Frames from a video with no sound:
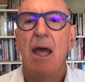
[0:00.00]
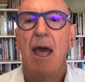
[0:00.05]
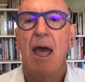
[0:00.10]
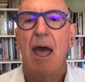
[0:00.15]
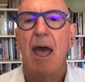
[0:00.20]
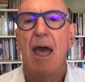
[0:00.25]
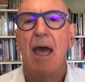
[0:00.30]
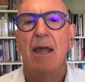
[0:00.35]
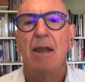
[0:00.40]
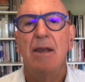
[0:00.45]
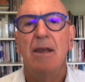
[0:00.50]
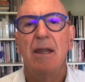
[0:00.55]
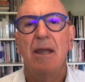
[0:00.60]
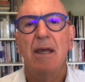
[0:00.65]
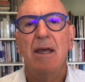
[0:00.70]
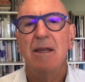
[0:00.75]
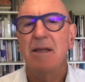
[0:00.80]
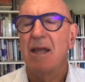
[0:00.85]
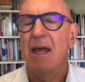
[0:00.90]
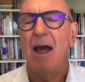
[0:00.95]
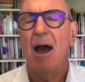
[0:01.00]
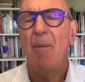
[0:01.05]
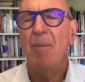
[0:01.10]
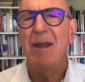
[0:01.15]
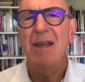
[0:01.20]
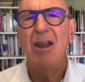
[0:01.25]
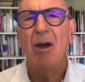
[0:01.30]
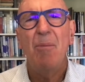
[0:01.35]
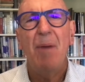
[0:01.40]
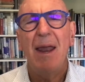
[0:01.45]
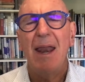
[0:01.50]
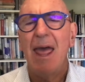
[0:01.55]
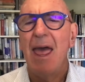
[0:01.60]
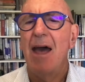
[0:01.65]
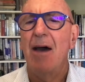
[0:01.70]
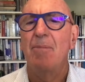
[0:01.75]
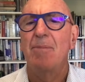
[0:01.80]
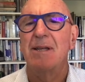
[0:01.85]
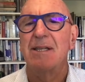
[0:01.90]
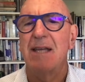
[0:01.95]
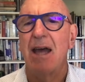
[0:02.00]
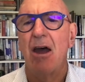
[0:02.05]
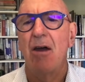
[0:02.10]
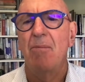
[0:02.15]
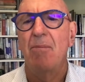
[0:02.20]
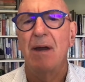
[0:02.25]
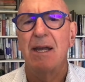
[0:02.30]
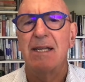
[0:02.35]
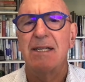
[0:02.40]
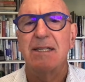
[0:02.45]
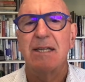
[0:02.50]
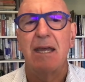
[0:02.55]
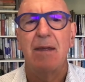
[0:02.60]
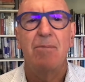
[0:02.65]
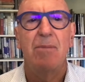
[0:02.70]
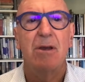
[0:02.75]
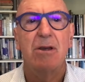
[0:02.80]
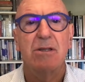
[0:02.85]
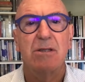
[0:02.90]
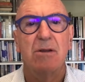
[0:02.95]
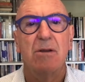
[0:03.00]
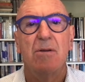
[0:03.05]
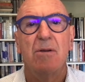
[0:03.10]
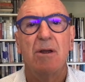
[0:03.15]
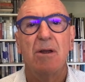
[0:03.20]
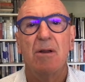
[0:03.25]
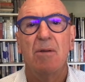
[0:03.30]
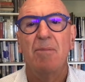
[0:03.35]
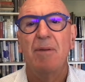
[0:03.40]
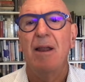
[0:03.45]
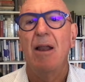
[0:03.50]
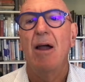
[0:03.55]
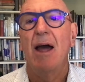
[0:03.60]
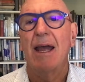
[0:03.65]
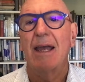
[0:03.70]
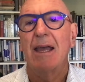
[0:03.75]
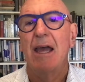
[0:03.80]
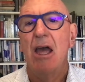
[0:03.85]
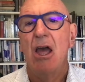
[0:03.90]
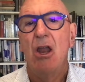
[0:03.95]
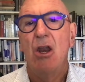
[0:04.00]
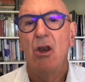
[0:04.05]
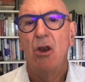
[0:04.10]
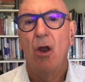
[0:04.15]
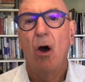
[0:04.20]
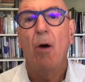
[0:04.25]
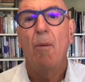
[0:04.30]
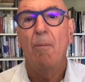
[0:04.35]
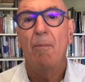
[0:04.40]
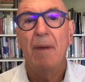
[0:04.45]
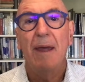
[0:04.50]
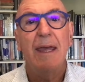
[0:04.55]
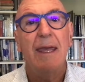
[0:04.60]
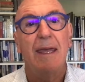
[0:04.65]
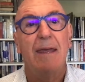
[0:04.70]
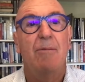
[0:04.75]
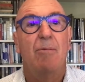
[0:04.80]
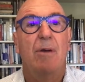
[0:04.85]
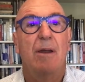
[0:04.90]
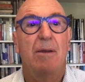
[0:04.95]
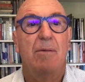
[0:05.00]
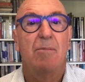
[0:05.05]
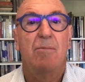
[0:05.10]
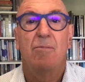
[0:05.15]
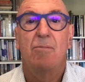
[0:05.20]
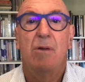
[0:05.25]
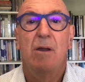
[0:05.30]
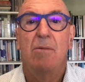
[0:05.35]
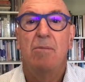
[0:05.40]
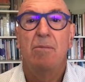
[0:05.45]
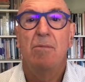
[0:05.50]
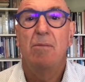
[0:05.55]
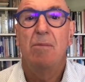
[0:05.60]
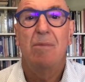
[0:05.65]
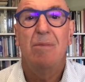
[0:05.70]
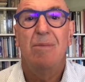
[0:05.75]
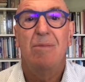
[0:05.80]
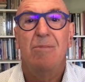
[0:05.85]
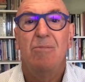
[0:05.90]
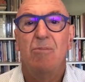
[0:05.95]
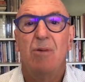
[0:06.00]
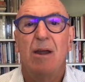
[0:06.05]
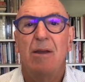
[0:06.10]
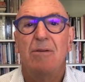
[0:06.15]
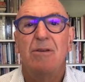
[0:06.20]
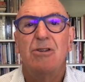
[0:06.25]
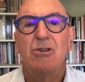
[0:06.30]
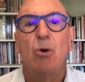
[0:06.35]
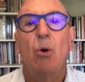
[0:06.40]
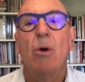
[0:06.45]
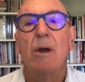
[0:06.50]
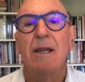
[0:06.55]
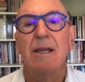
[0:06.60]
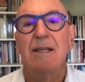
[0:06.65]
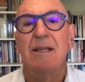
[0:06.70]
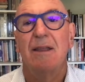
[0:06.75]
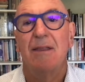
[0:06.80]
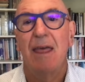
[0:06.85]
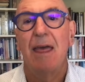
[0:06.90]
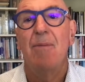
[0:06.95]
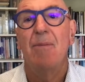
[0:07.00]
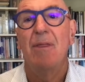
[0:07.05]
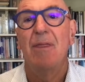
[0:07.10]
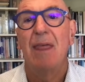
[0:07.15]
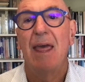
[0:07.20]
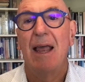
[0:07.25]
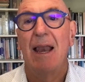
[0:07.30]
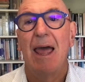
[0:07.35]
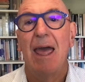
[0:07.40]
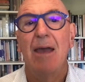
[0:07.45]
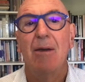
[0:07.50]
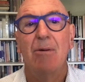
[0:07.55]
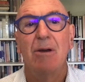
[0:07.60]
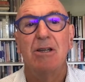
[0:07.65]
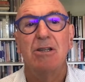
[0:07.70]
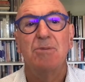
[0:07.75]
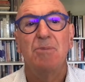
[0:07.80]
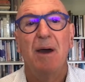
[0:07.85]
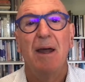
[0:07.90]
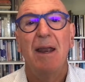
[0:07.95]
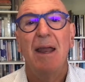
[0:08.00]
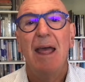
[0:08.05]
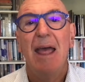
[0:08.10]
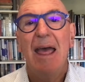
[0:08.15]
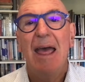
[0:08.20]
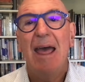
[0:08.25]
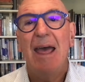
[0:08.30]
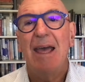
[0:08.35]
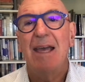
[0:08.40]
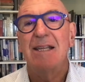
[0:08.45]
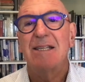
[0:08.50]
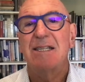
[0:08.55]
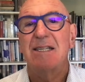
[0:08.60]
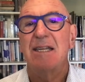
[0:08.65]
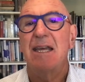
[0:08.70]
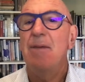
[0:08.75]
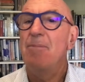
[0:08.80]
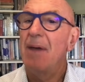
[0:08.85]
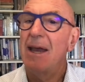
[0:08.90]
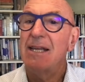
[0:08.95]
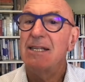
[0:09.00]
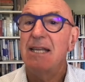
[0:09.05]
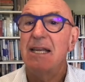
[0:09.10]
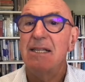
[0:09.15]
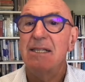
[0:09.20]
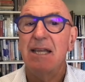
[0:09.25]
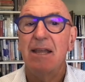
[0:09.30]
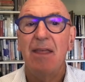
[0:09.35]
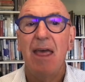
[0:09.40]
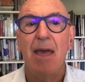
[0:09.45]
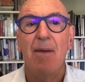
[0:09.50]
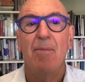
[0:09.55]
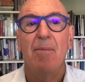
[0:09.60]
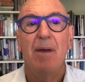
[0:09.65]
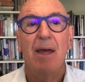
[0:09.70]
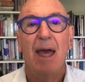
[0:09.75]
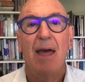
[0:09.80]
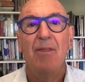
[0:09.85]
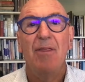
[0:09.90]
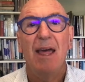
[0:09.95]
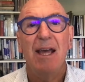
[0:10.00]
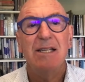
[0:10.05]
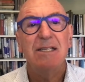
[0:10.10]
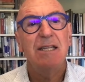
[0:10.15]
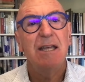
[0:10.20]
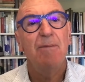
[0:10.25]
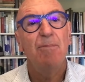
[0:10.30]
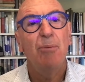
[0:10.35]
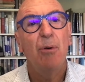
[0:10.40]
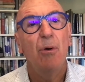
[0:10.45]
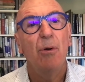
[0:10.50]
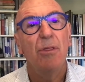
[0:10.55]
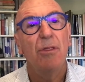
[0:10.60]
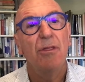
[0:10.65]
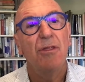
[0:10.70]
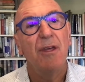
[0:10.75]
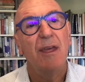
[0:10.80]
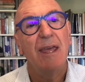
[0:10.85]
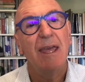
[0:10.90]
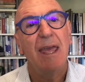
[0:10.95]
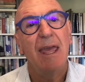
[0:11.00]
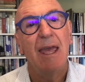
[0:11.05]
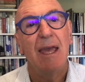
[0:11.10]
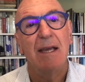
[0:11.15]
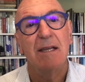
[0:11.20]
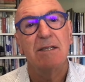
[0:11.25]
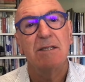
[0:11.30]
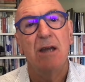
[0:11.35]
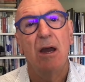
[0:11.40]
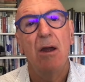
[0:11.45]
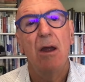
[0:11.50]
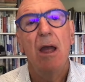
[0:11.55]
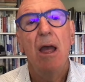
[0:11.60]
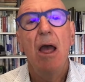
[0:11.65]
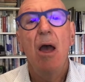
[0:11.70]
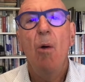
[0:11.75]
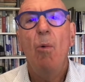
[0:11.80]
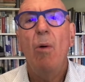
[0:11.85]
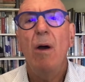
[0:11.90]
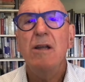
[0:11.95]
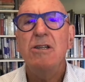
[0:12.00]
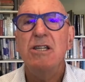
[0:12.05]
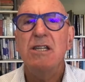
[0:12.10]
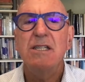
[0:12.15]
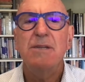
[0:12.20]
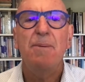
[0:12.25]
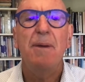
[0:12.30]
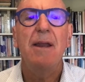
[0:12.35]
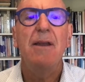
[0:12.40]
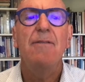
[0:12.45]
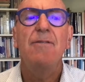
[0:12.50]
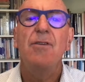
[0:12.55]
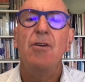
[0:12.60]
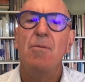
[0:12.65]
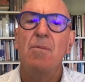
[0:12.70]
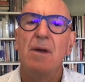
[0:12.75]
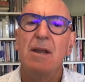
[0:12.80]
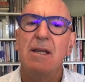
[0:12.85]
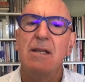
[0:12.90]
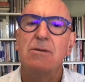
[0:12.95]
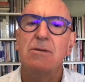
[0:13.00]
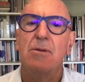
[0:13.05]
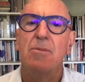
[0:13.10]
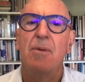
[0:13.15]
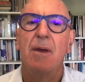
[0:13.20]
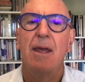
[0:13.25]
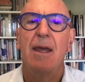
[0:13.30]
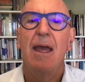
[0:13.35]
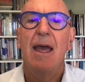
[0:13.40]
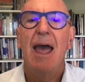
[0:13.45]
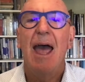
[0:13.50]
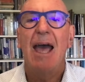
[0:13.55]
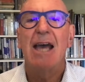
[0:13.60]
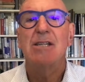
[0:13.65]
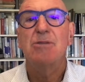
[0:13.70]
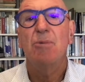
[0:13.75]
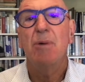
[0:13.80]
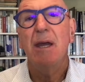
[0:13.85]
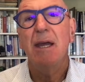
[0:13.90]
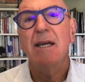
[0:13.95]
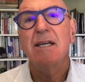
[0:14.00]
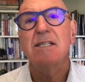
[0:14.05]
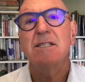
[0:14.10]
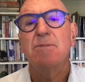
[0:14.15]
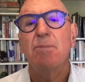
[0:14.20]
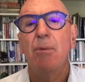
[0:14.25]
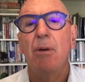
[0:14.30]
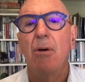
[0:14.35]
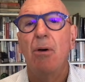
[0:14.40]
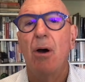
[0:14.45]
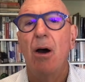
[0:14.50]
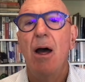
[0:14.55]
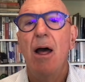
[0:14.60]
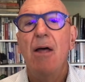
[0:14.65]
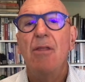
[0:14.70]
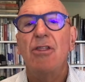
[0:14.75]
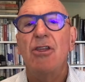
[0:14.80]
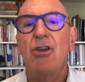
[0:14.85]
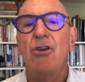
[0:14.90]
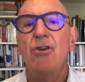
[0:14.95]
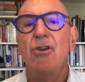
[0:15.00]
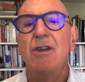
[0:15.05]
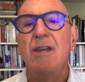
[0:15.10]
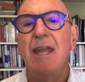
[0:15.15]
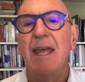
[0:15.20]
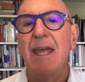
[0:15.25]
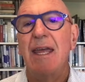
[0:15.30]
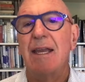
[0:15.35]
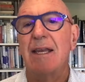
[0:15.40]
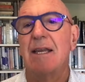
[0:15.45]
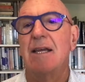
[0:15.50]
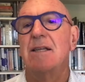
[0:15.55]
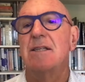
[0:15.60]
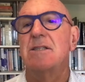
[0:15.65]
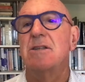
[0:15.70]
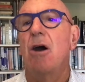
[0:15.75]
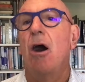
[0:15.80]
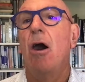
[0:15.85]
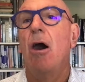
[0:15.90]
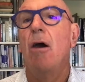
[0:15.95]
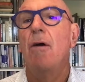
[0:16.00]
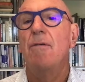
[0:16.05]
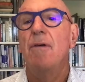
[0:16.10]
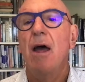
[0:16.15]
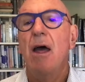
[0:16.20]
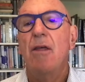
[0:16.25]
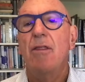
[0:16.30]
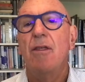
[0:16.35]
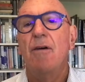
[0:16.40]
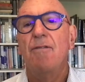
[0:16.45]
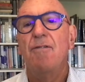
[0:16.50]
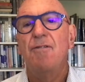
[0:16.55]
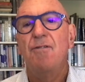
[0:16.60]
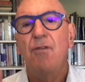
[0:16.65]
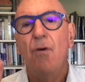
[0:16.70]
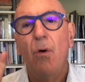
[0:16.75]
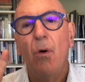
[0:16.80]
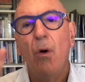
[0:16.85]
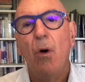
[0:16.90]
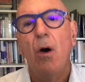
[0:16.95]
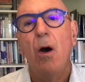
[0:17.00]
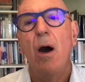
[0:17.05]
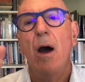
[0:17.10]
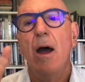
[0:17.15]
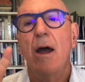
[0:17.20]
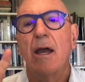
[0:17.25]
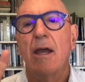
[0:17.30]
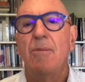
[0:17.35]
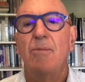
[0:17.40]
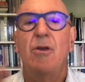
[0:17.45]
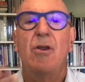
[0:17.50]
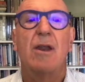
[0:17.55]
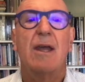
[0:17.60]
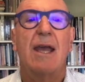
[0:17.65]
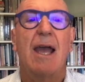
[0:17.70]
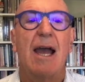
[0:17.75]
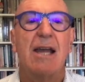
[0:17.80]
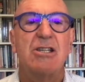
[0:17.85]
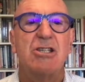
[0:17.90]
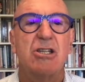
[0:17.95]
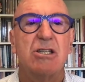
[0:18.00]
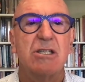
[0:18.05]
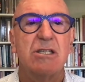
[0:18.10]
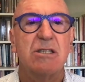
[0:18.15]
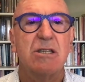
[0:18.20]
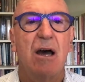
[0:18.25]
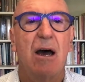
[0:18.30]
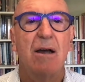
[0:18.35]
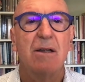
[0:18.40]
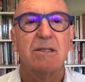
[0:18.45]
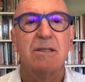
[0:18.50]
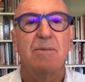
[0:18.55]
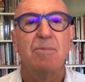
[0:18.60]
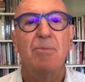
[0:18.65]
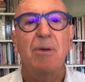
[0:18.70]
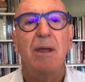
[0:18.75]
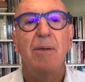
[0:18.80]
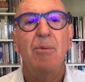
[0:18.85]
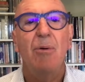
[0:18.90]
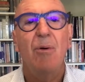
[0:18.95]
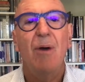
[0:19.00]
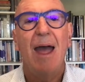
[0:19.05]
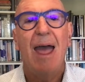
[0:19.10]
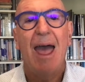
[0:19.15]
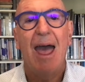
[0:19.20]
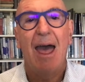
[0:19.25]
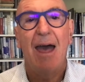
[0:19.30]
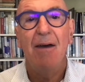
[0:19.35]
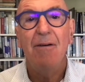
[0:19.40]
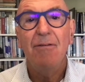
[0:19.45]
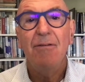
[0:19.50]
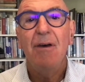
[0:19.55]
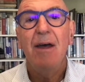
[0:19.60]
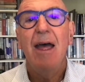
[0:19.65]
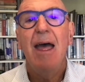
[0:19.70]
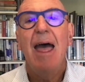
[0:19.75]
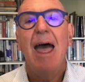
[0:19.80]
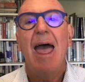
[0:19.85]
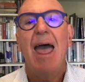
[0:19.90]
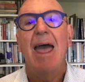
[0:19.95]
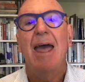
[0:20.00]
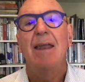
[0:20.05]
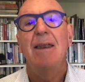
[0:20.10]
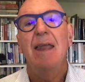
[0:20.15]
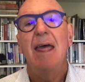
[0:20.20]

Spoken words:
And I mean, no matter how bizarre it may seem, because it'll be like not me when talking to them in their language, but it makes sense to them, and that's the important thing here. So why don't you spend a few minutes with me as we explore the uniqueness of the four communication styles that people have, and